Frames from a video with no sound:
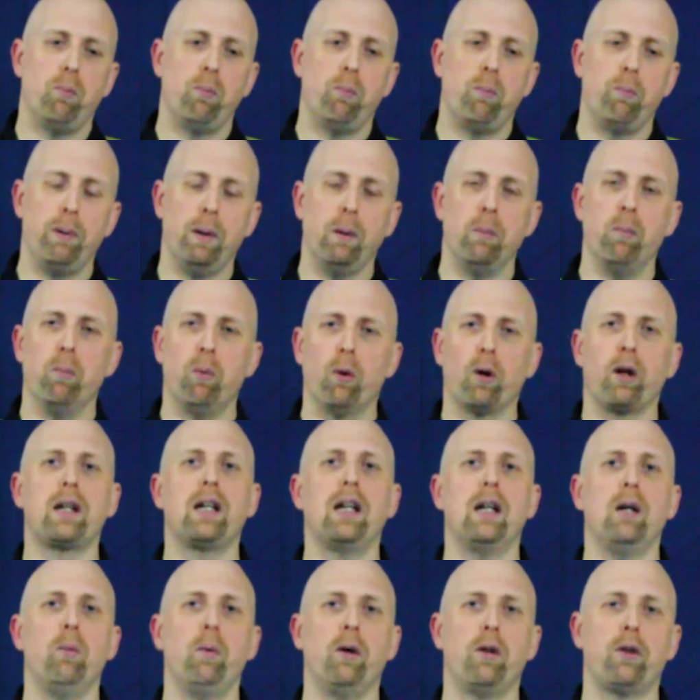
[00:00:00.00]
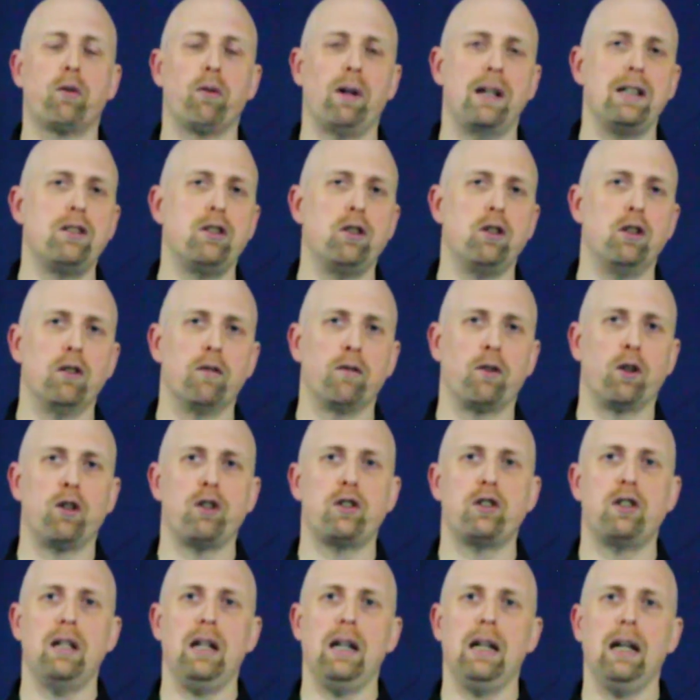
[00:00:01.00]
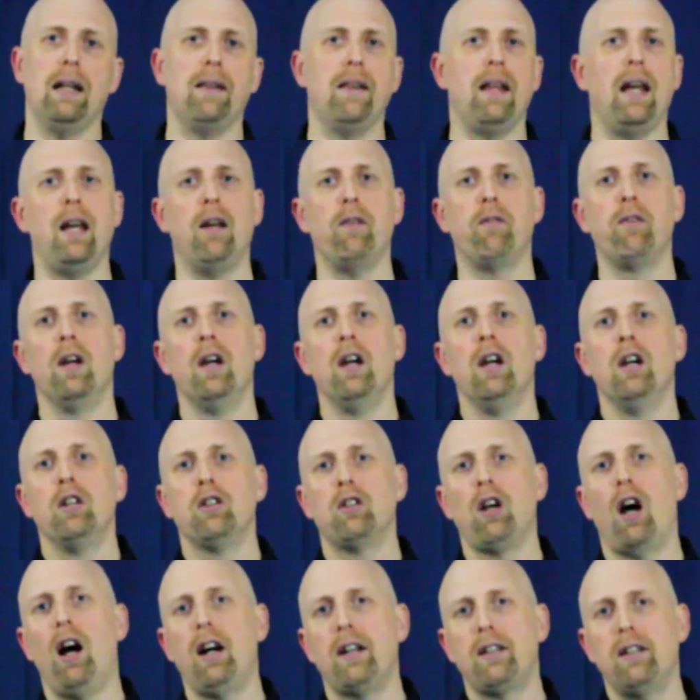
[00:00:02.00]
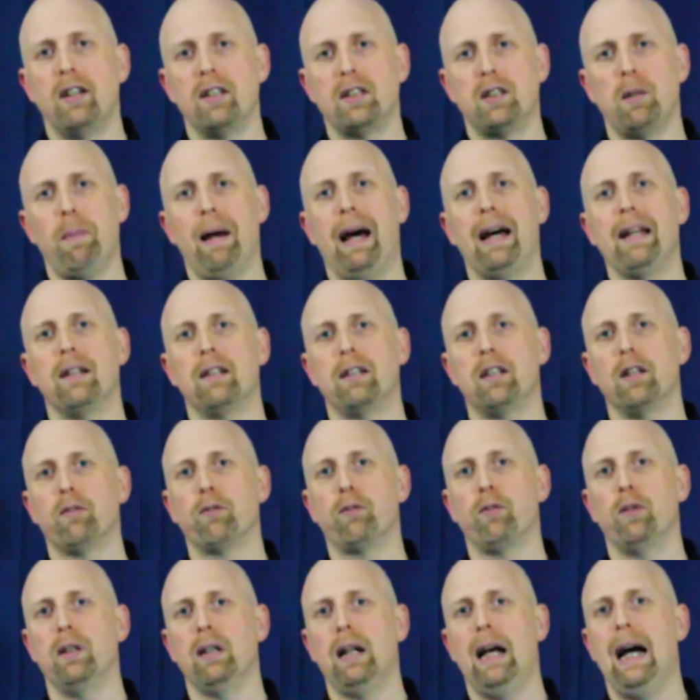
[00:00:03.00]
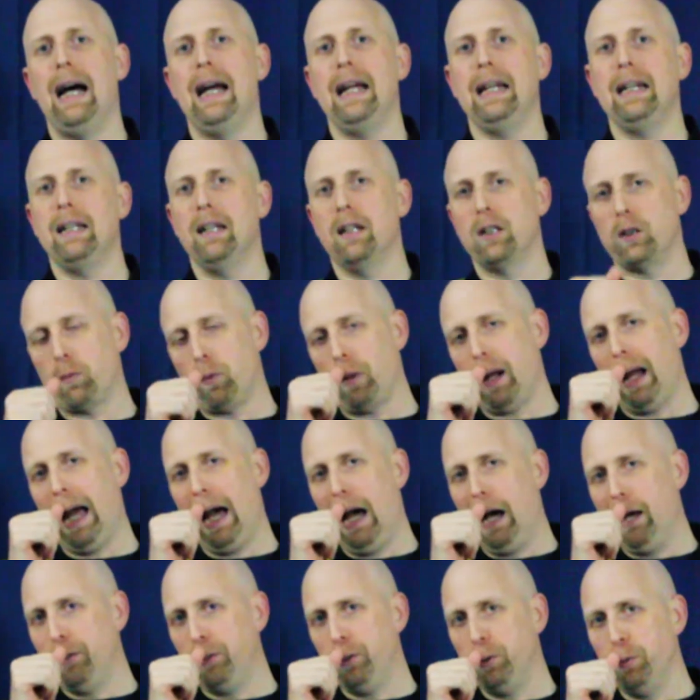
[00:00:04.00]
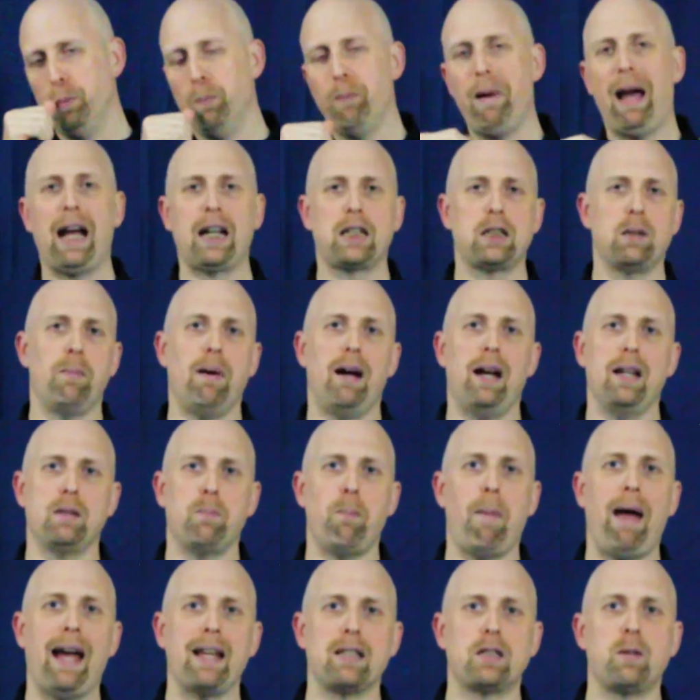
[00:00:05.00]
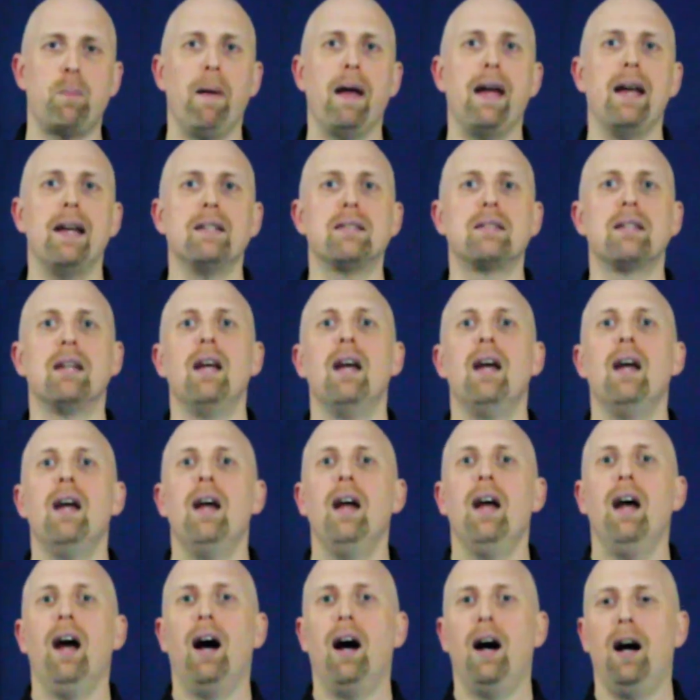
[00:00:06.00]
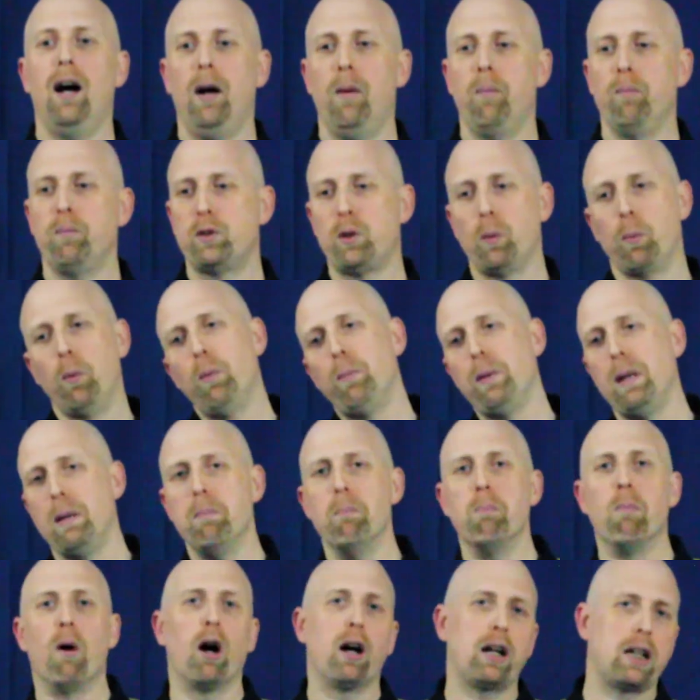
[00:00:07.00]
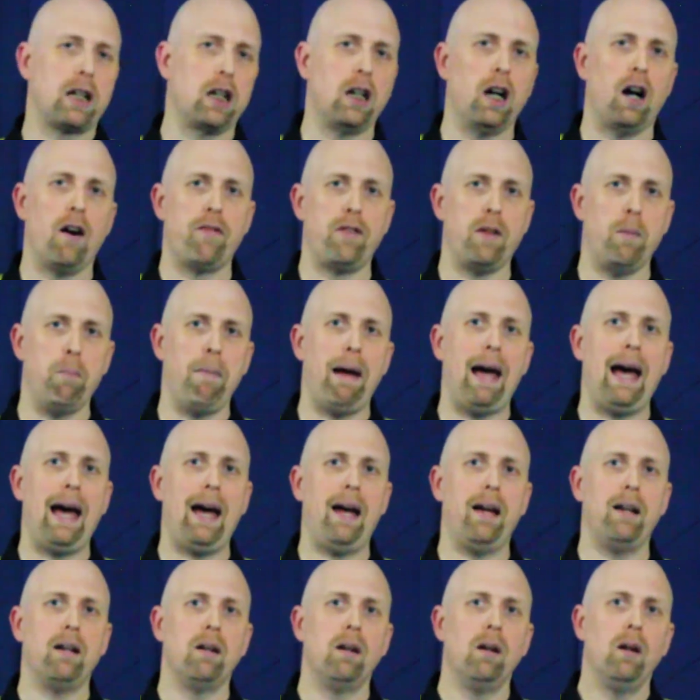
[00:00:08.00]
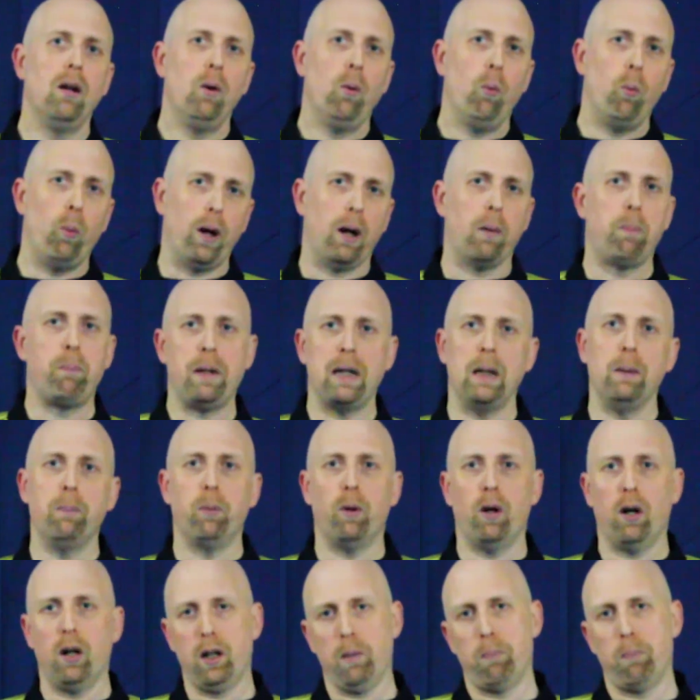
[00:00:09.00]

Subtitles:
been working with Gracie University, and they've talked to us about different ideas for how to maximize mat space. So we'll be marking off the mat where people are to